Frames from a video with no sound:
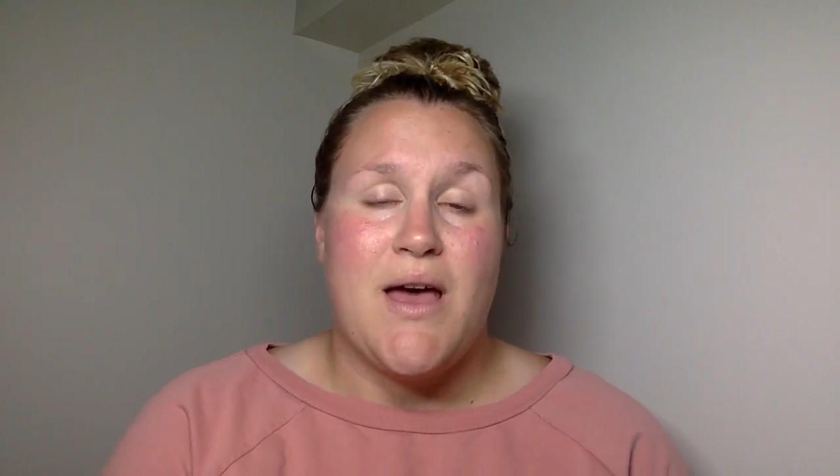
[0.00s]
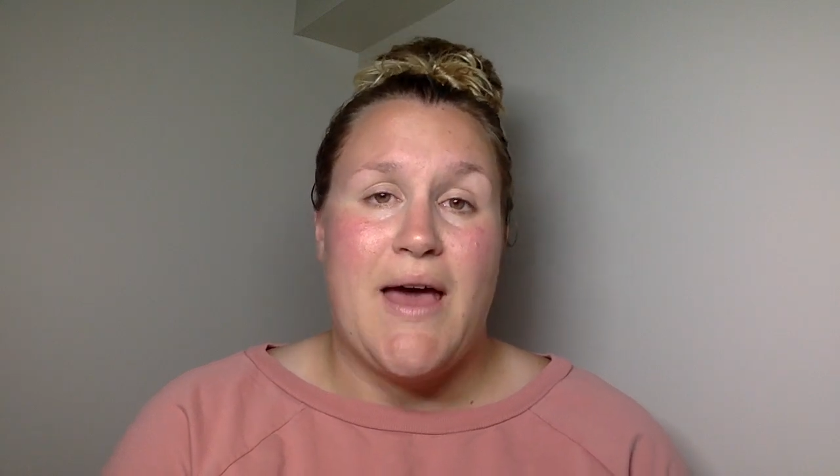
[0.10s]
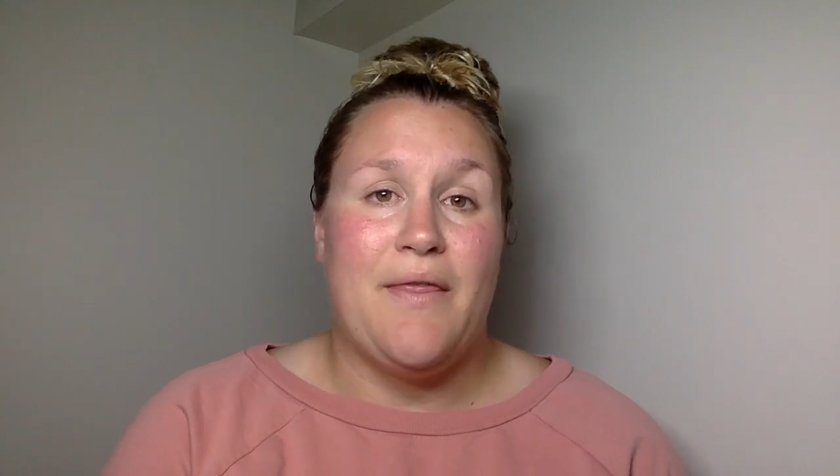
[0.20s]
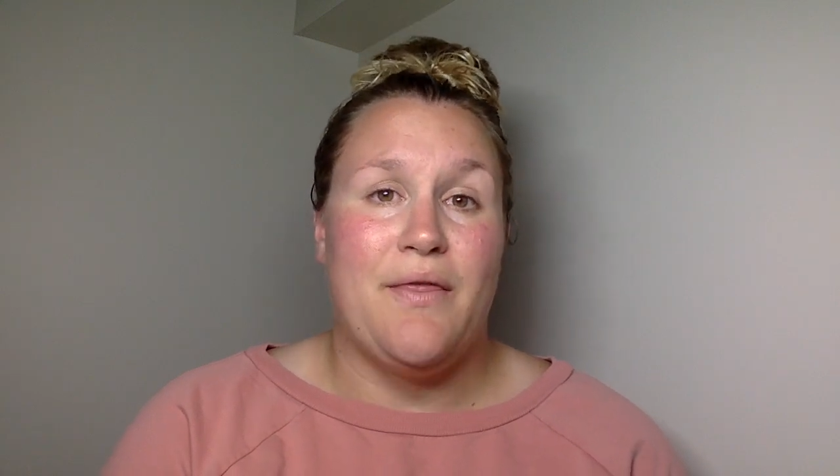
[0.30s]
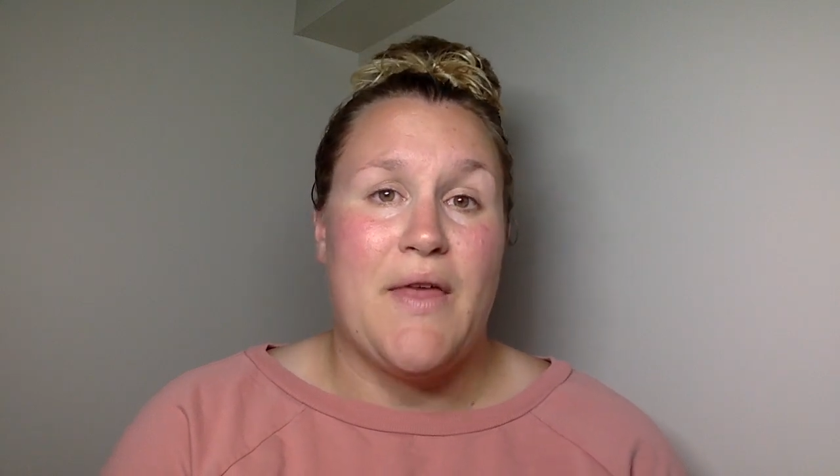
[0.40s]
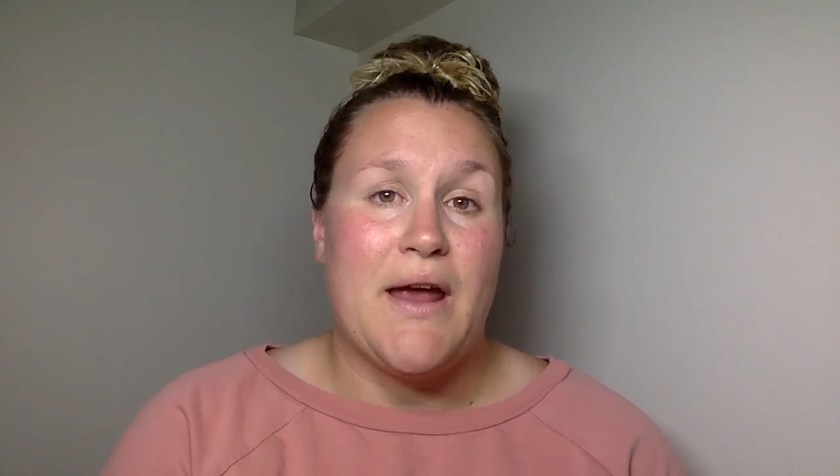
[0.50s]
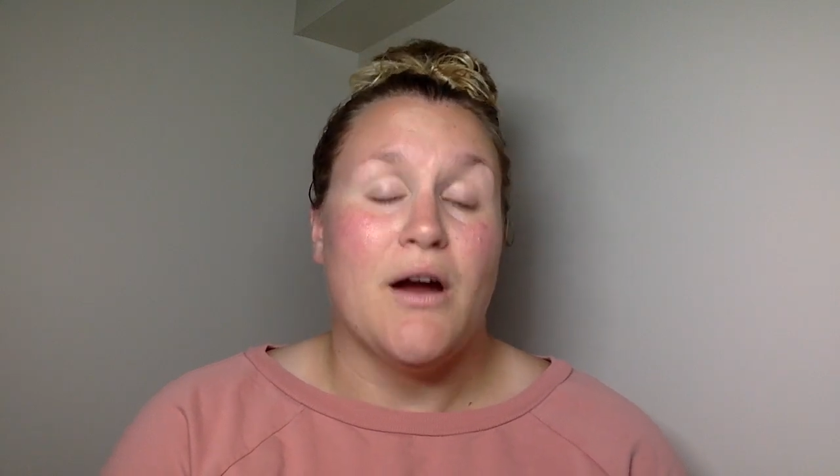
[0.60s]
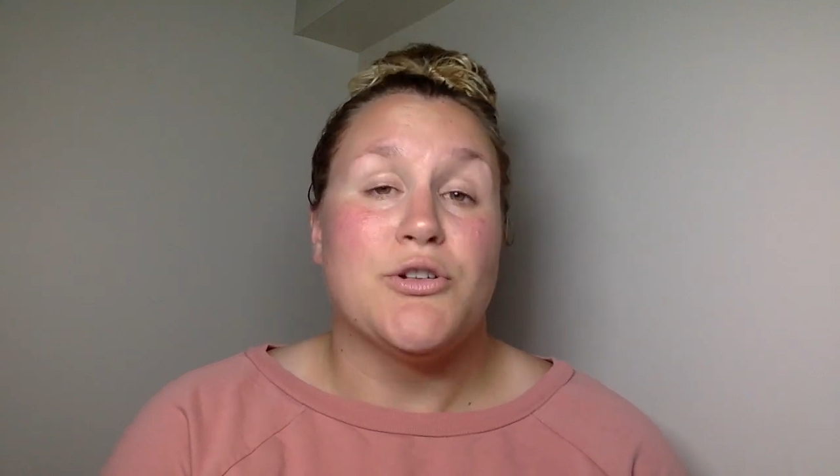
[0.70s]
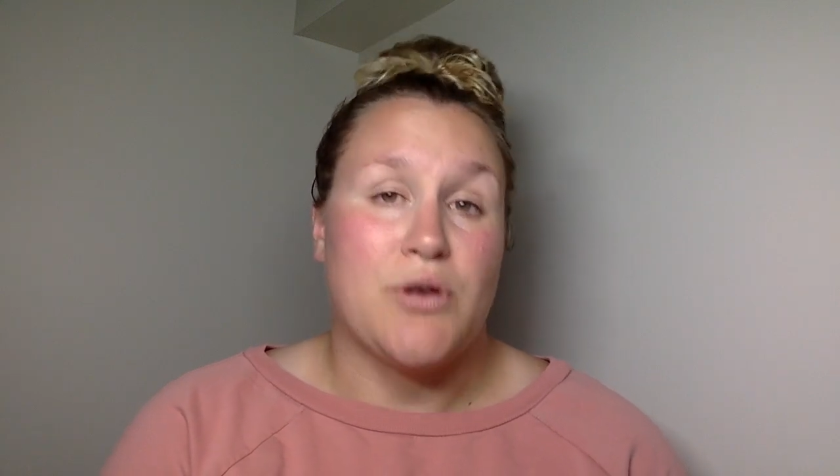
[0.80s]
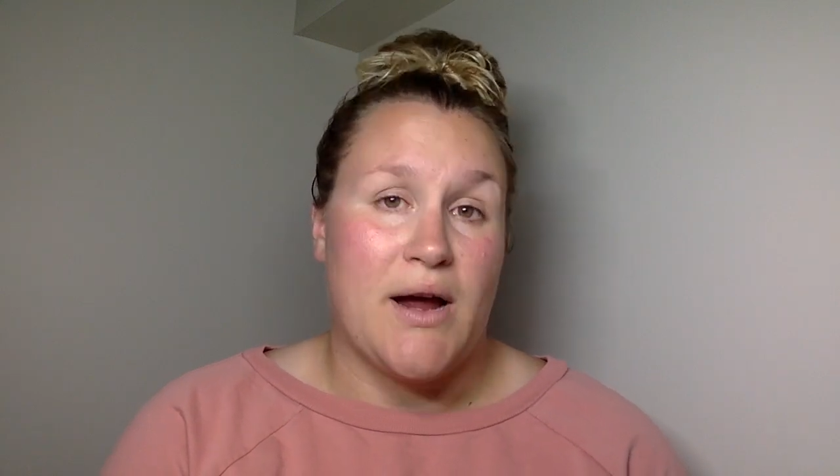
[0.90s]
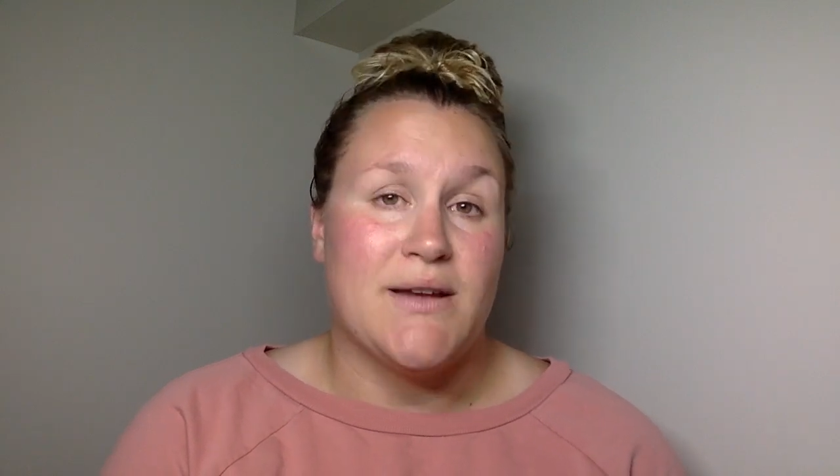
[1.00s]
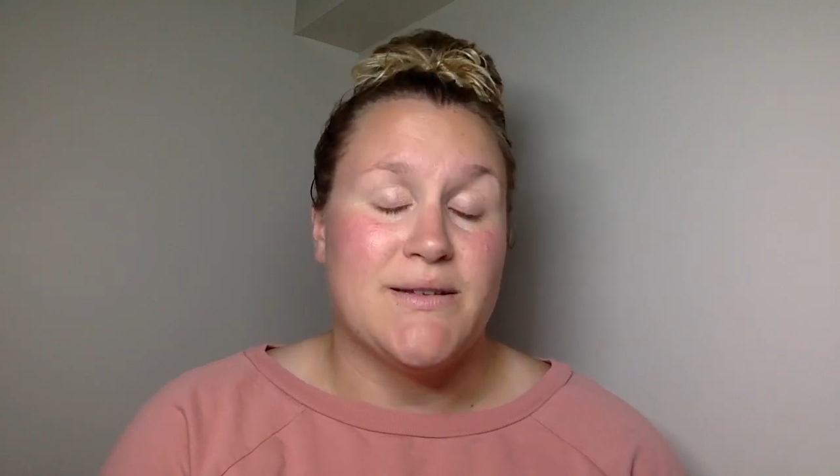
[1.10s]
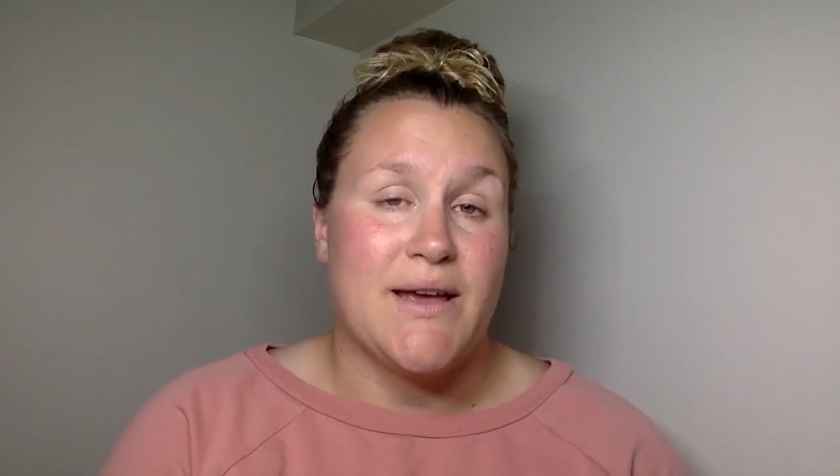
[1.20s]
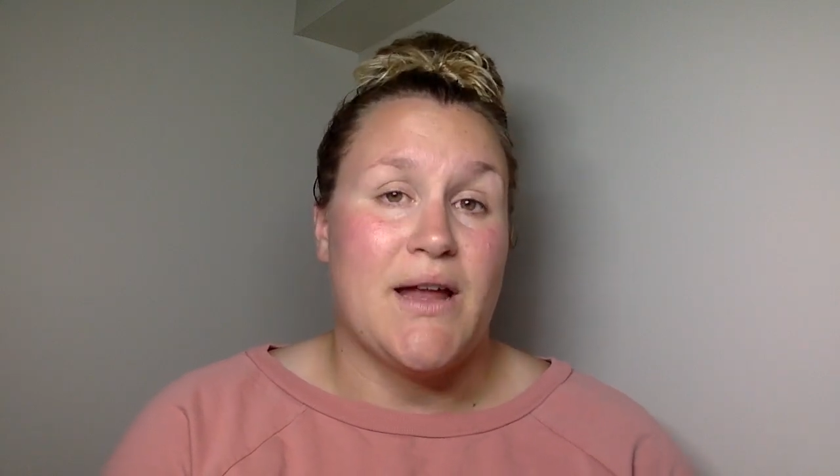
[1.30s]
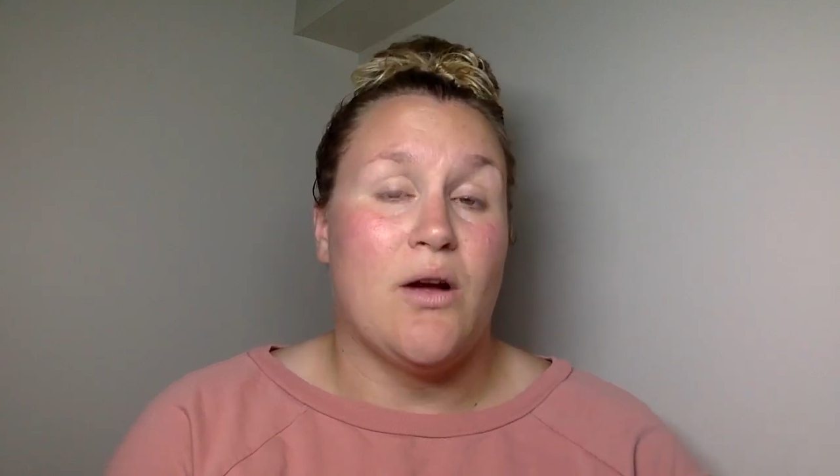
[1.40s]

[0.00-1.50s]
and they are trying to get